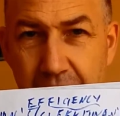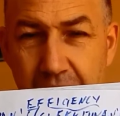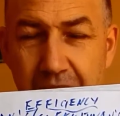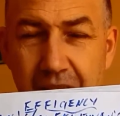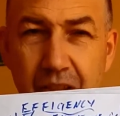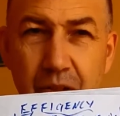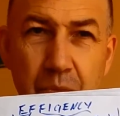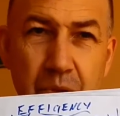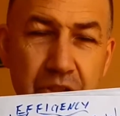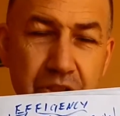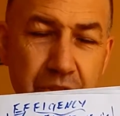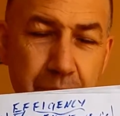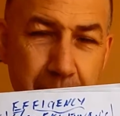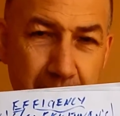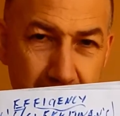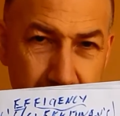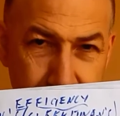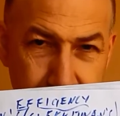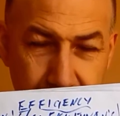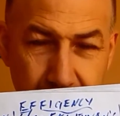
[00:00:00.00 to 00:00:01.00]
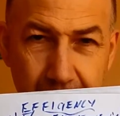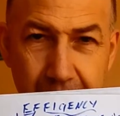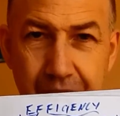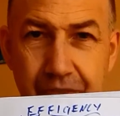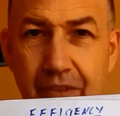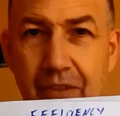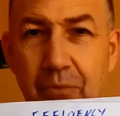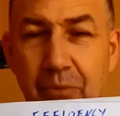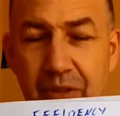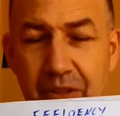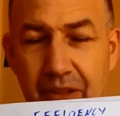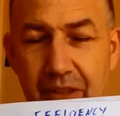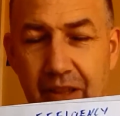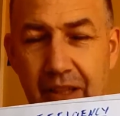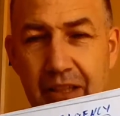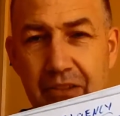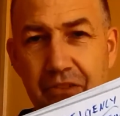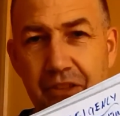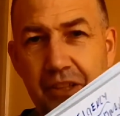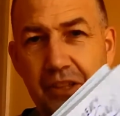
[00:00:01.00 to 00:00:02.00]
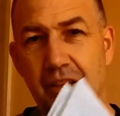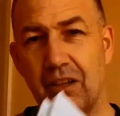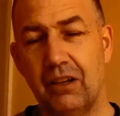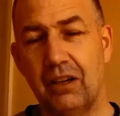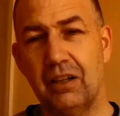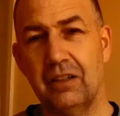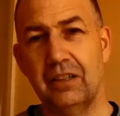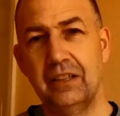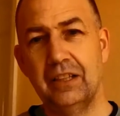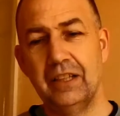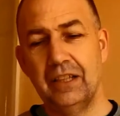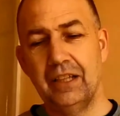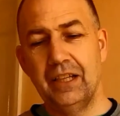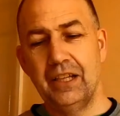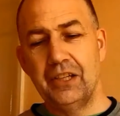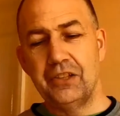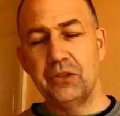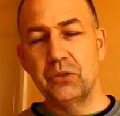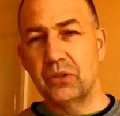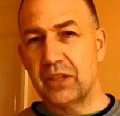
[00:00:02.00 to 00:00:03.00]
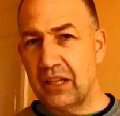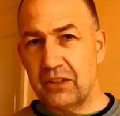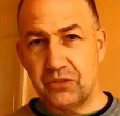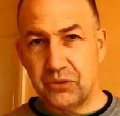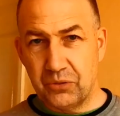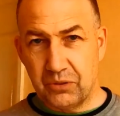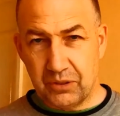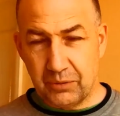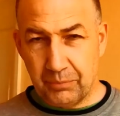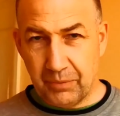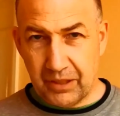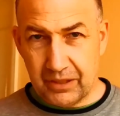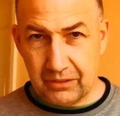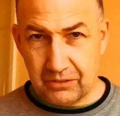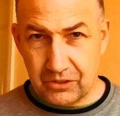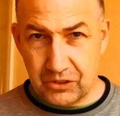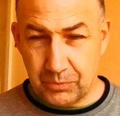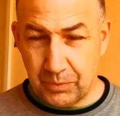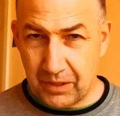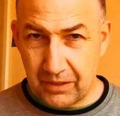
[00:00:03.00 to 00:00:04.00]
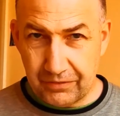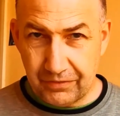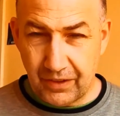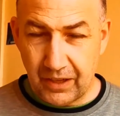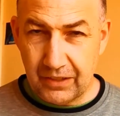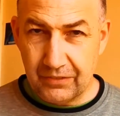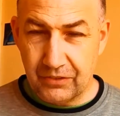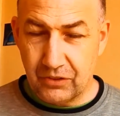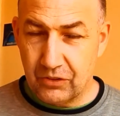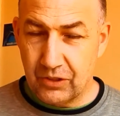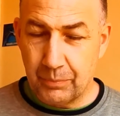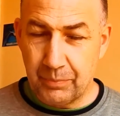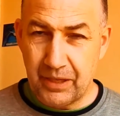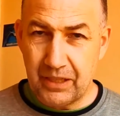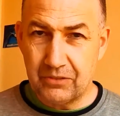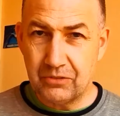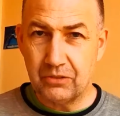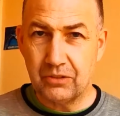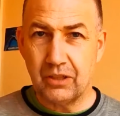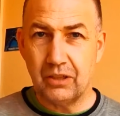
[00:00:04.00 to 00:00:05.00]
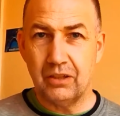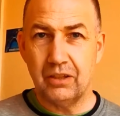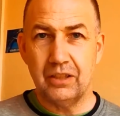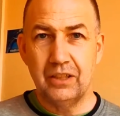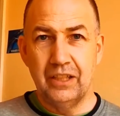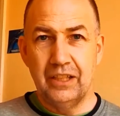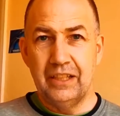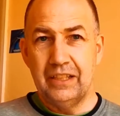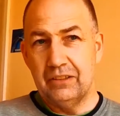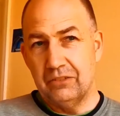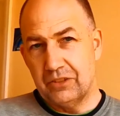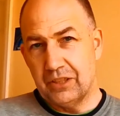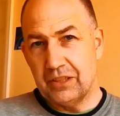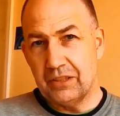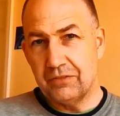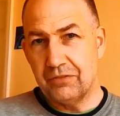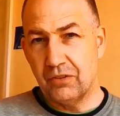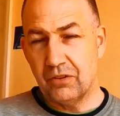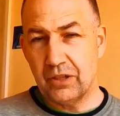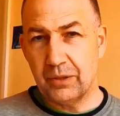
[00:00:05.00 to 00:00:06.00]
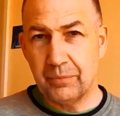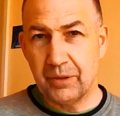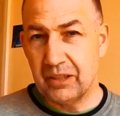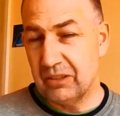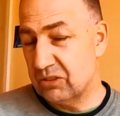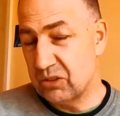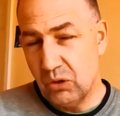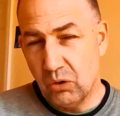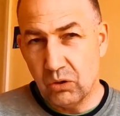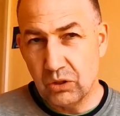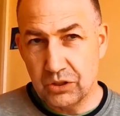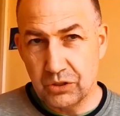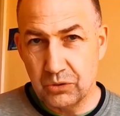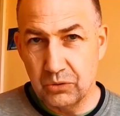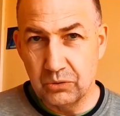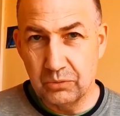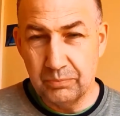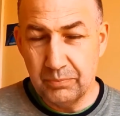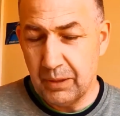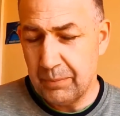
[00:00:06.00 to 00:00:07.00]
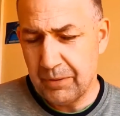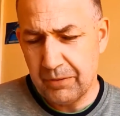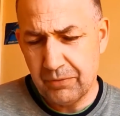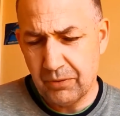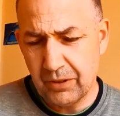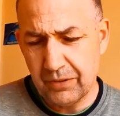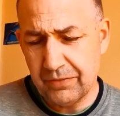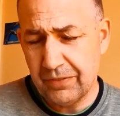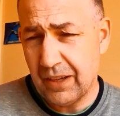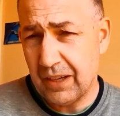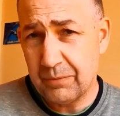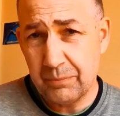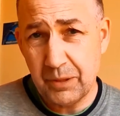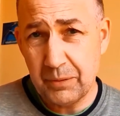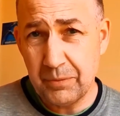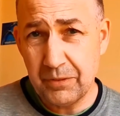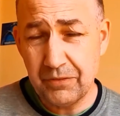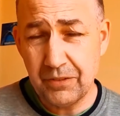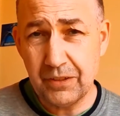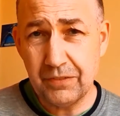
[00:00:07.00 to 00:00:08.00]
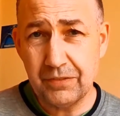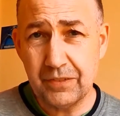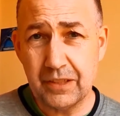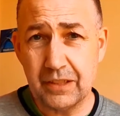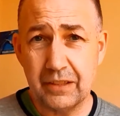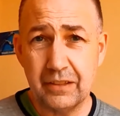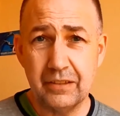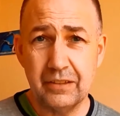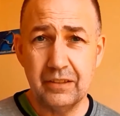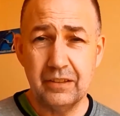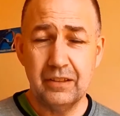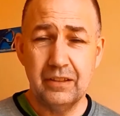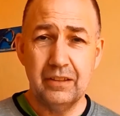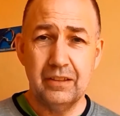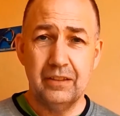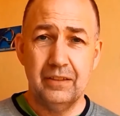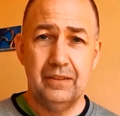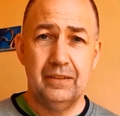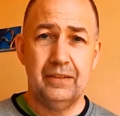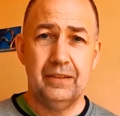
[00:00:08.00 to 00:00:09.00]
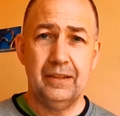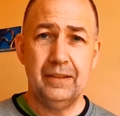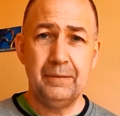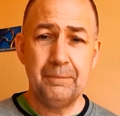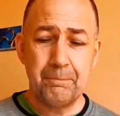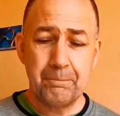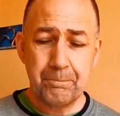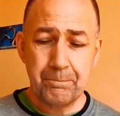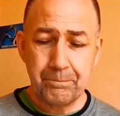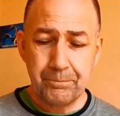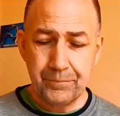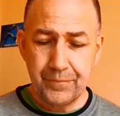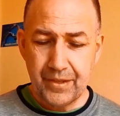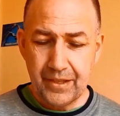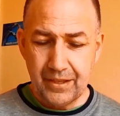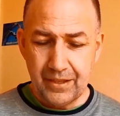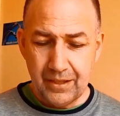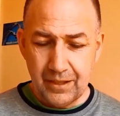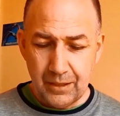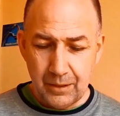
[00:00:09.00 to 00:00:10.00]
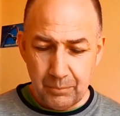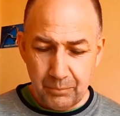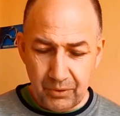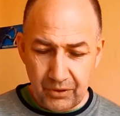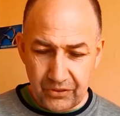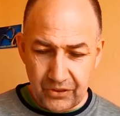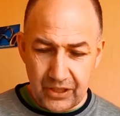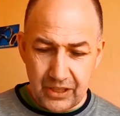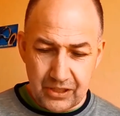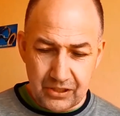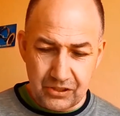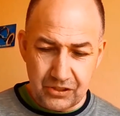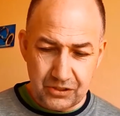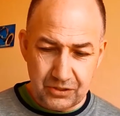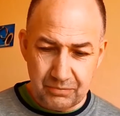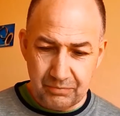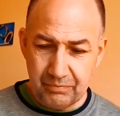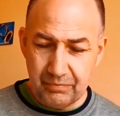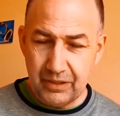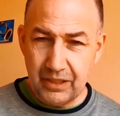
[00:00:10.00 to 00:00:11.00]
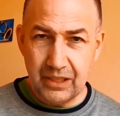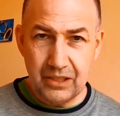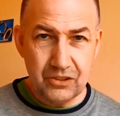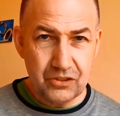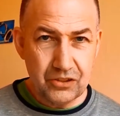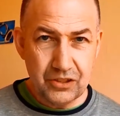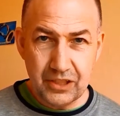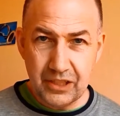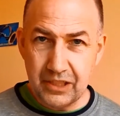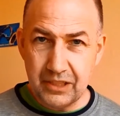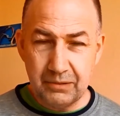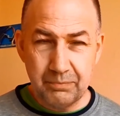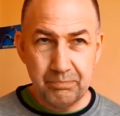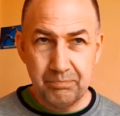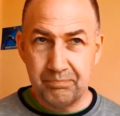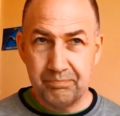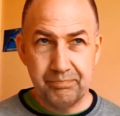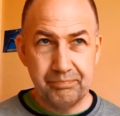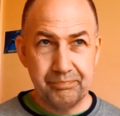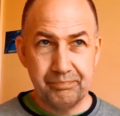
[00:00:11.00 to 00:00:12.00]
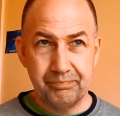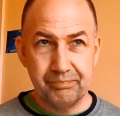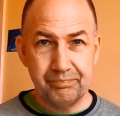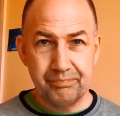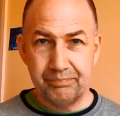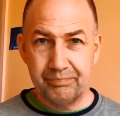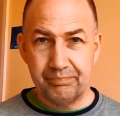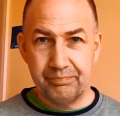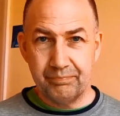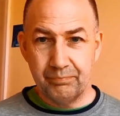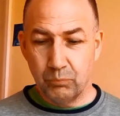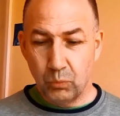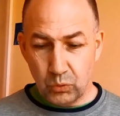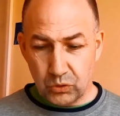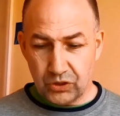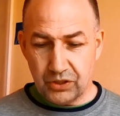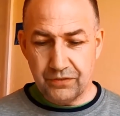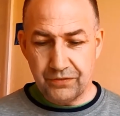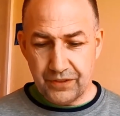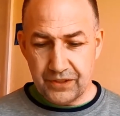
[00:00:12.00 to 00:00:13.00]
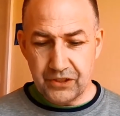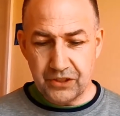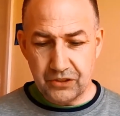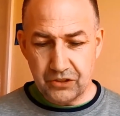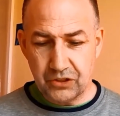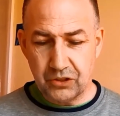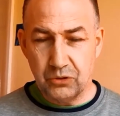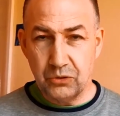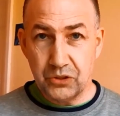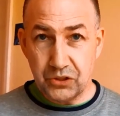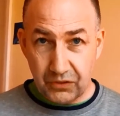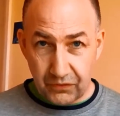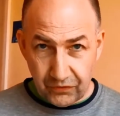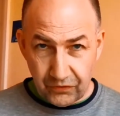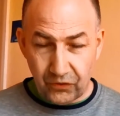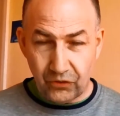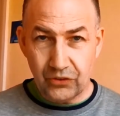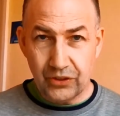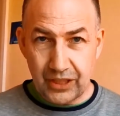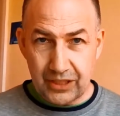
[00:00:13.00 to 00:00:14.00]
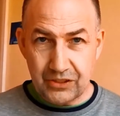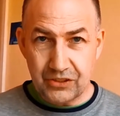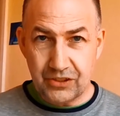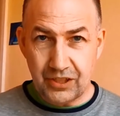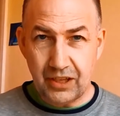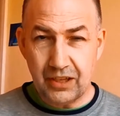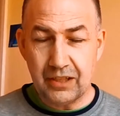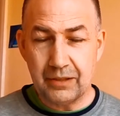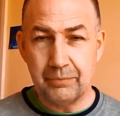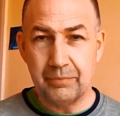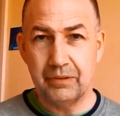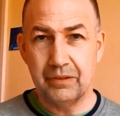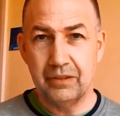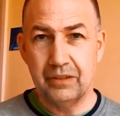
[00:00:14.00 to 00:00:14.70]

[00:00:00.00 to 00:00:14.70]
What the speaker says: In other words, you spend a £5 with an electric car, you'll get 200 miles. Spend a £5 on the petrol car, it'll take you 40 miles or so, maybe 45, maybe 50. Yeah? But this is the most efficient solution for this time.